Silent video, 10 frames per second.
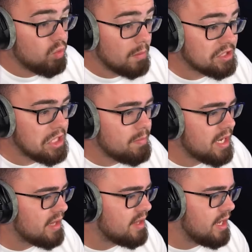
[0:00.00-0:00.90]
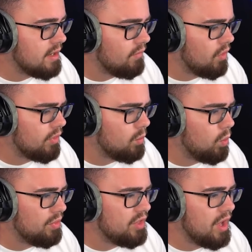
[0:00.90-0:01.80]
rob skibidi at the end of all. The
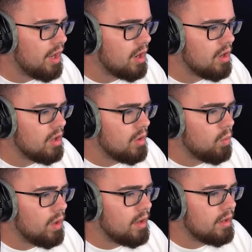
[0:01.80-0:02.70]
what the heck? What?